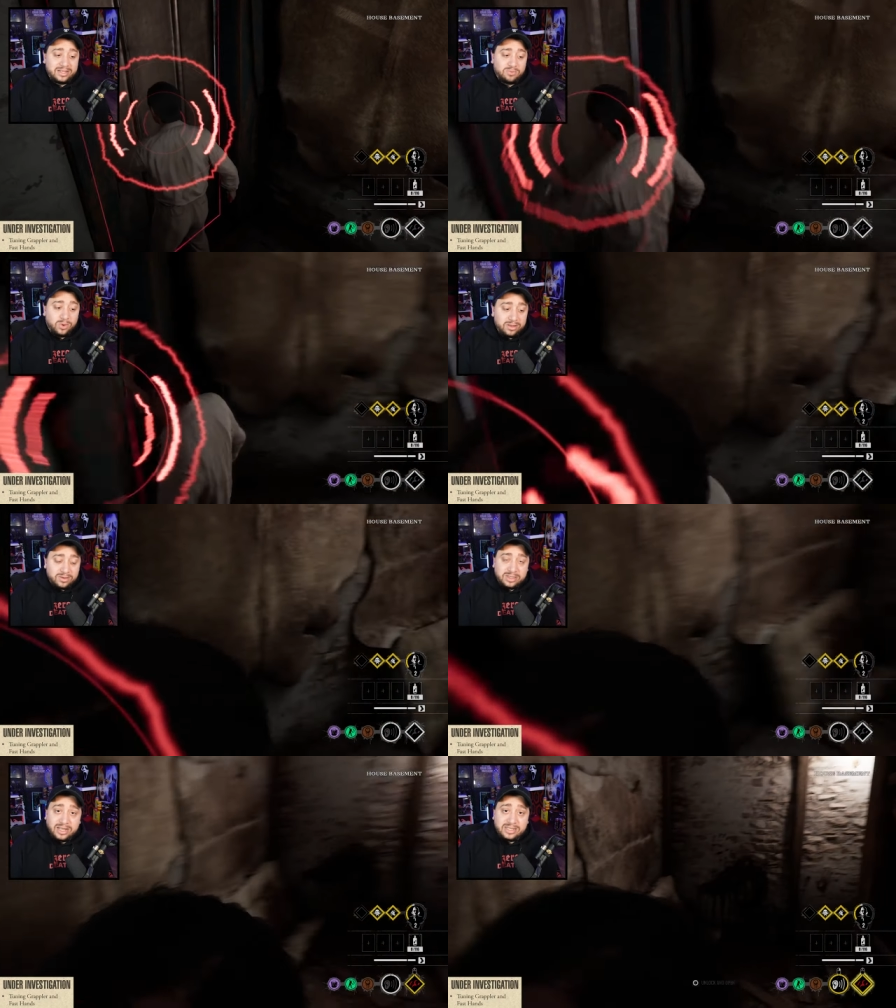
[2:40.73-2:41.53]
It's one of
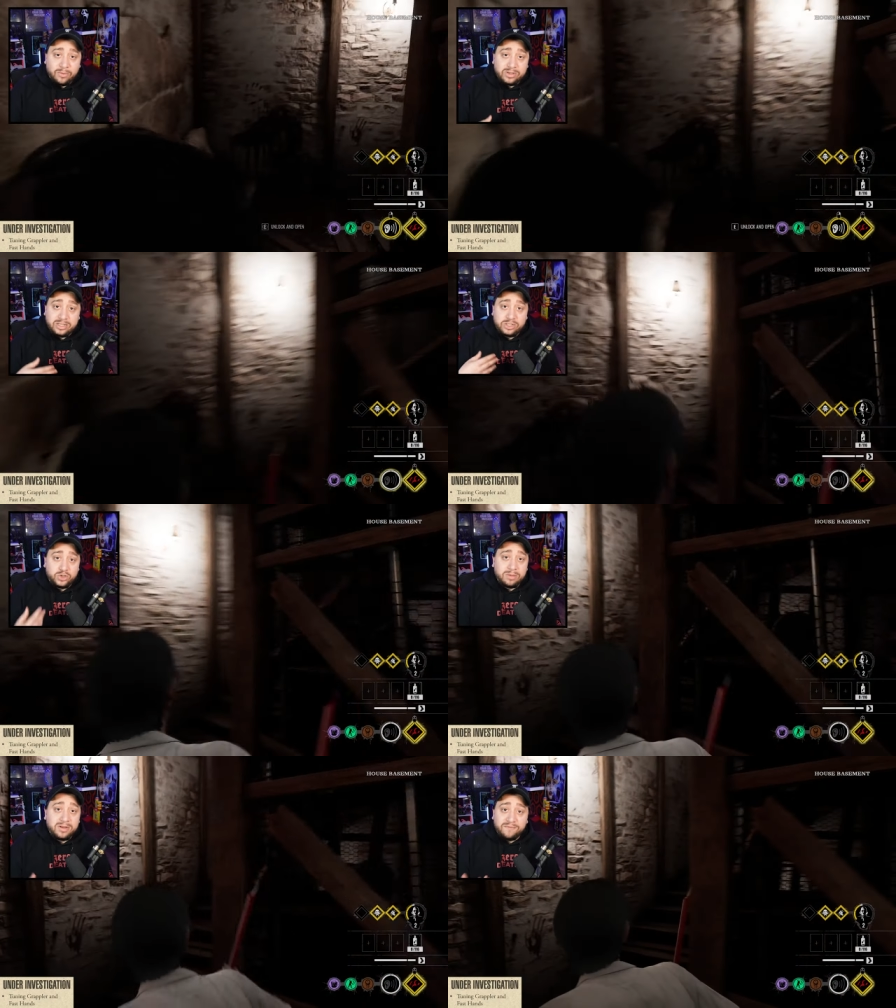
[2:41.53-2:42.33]
those things that was
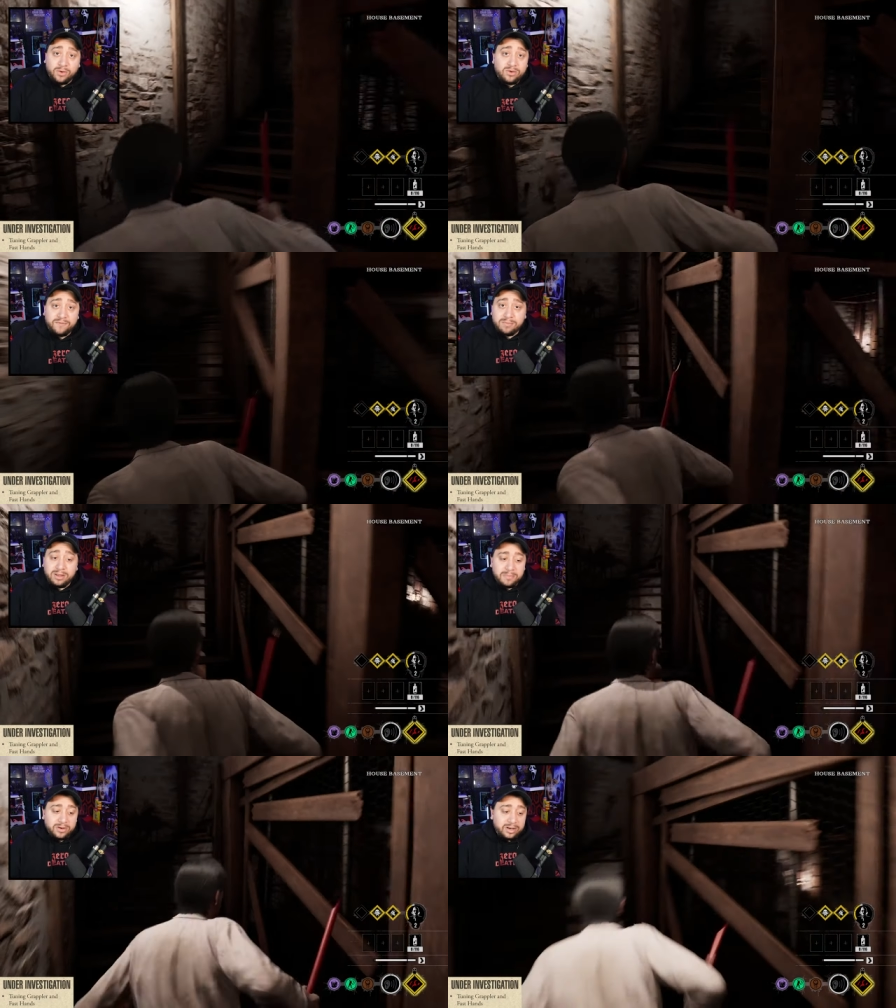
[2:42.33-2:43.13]
extremely vocal from
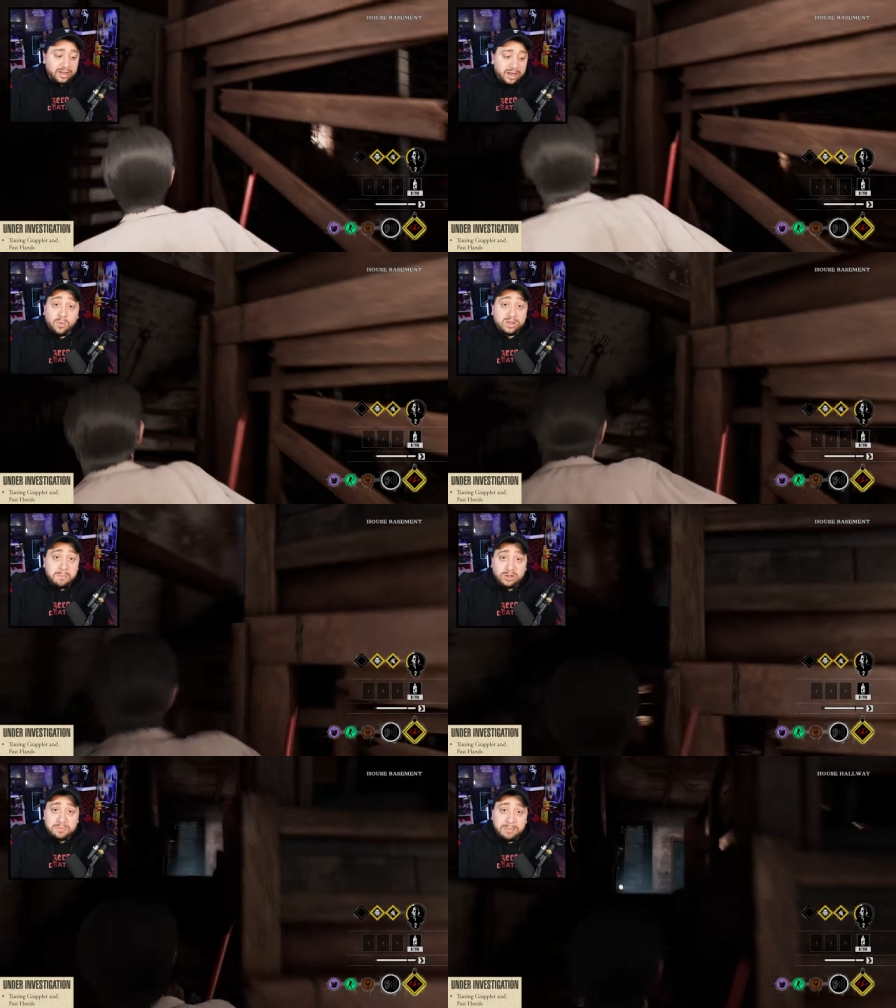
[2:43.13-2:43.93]
the community,
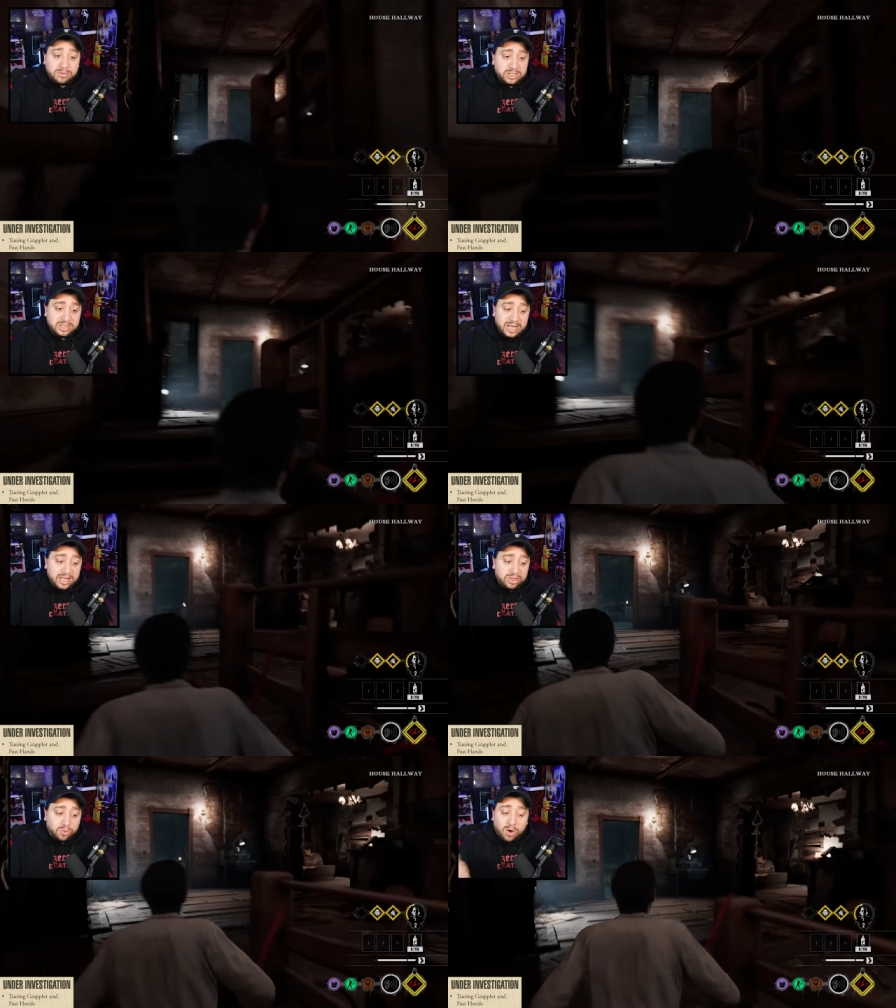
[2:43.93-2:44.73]
with most people just
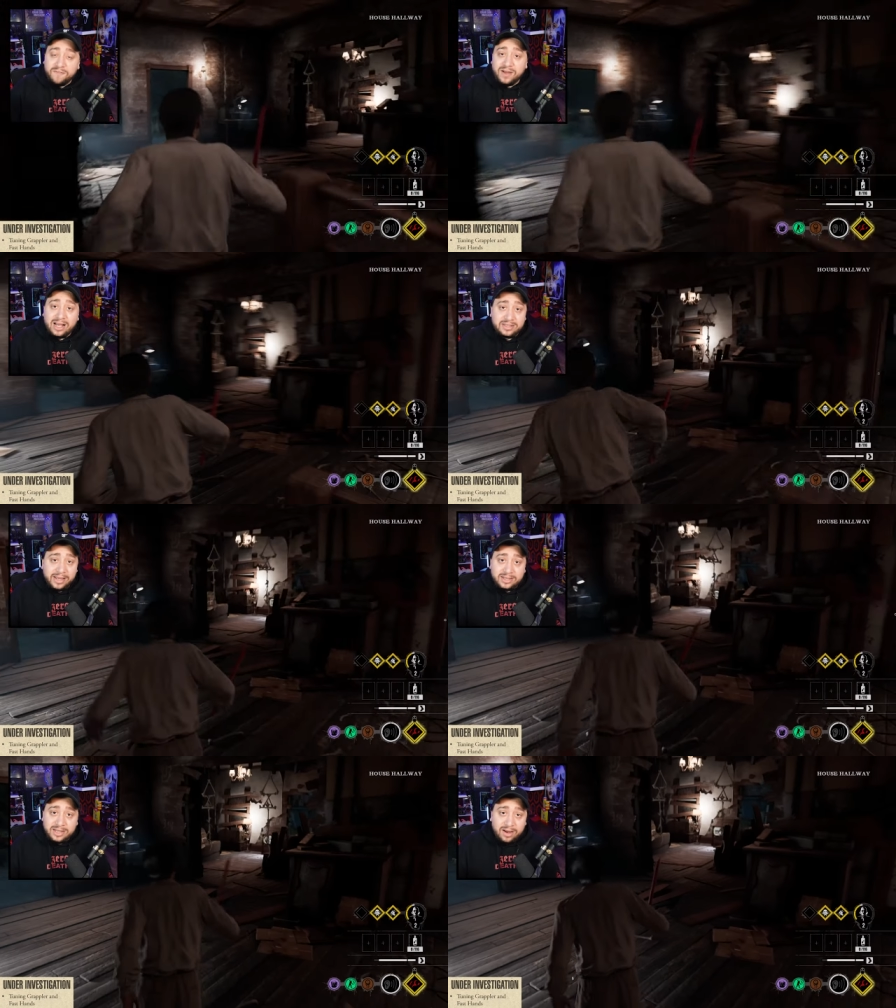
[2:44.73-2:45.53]
saying throw fast
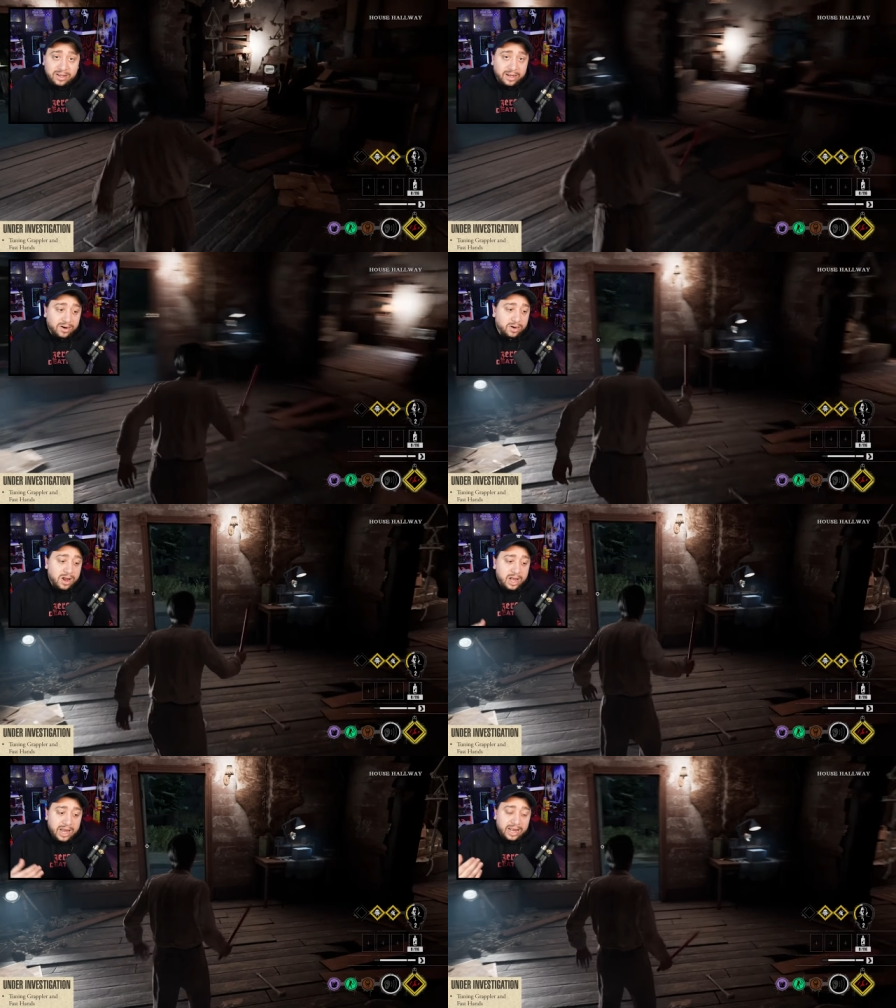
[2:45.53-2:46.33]
hands out of
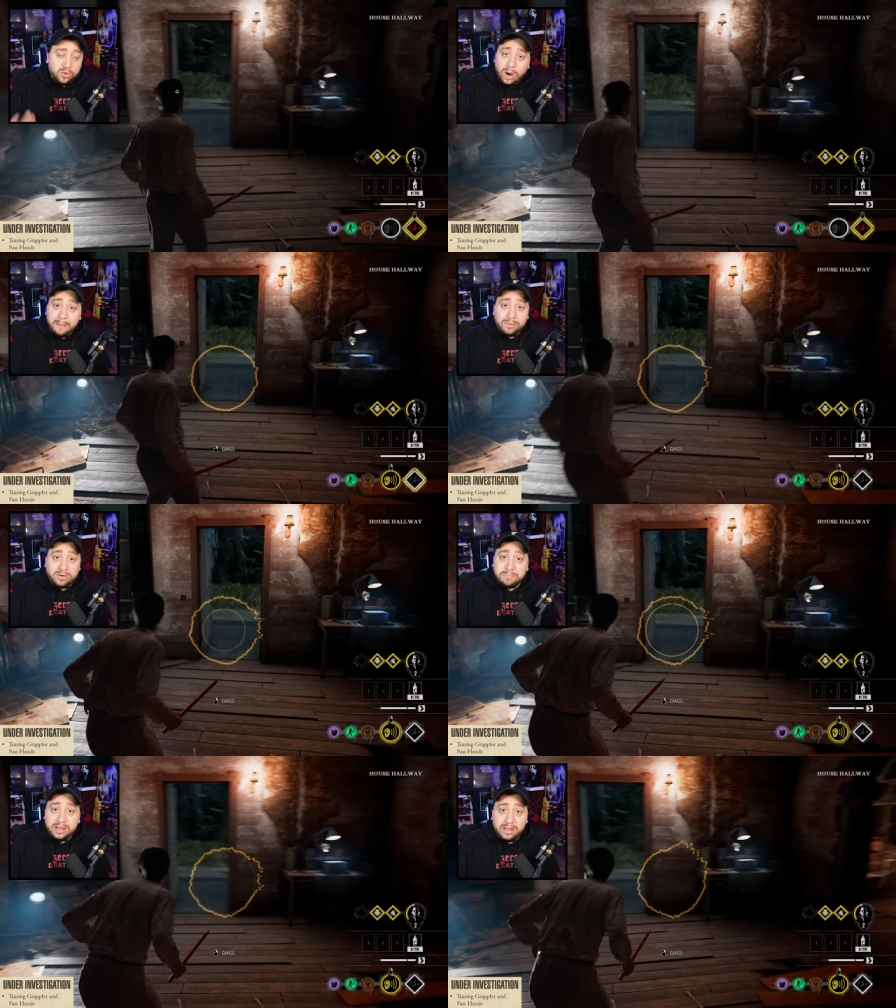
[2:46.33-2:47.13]
here and
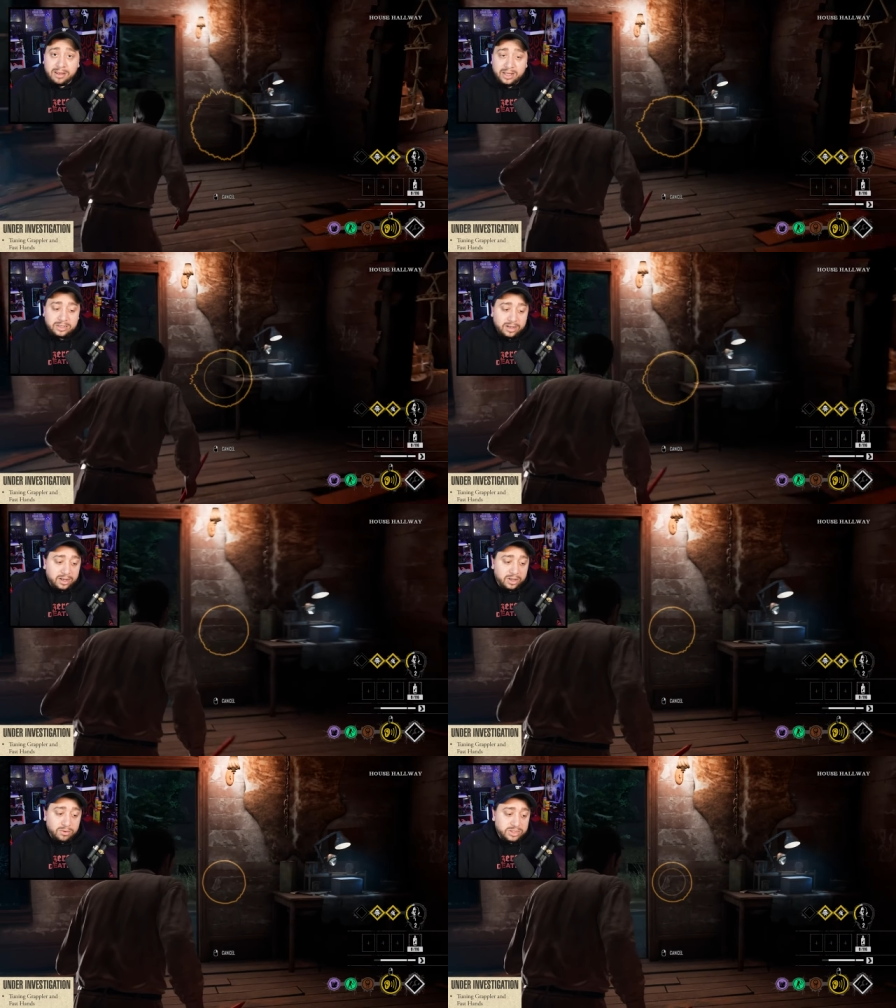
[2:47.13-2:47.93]
grappler being a, hit,
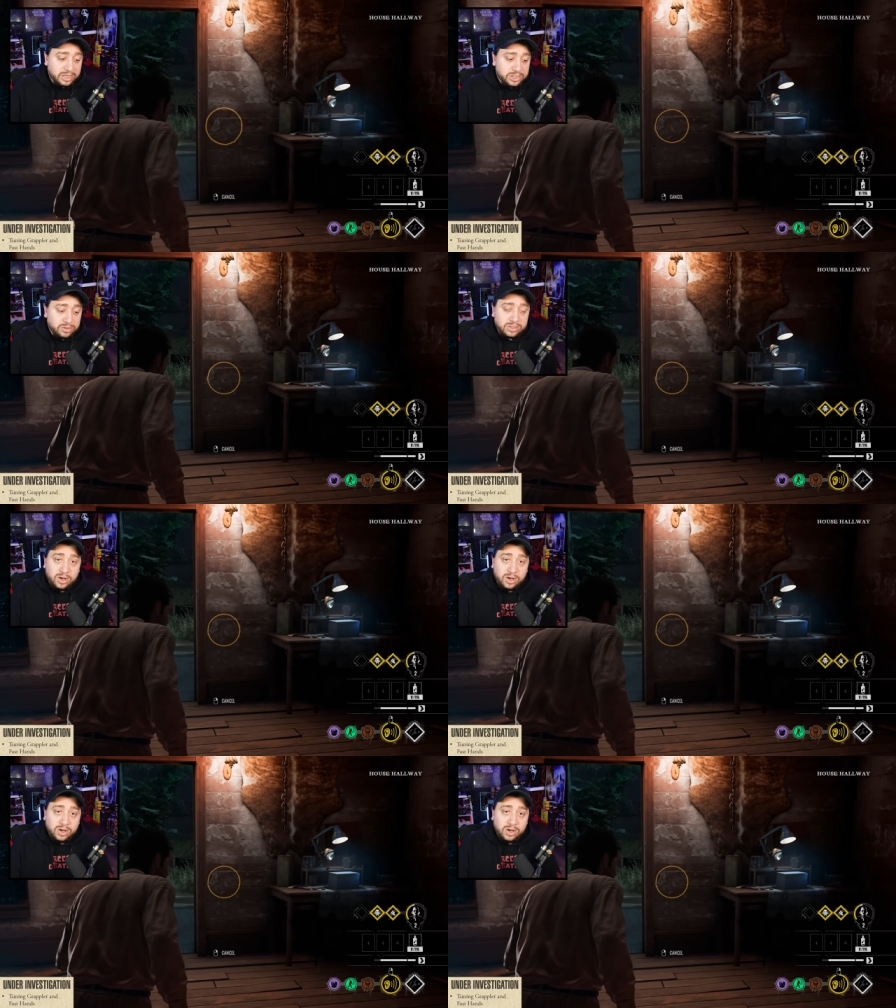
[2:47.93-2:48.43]
a huge issue.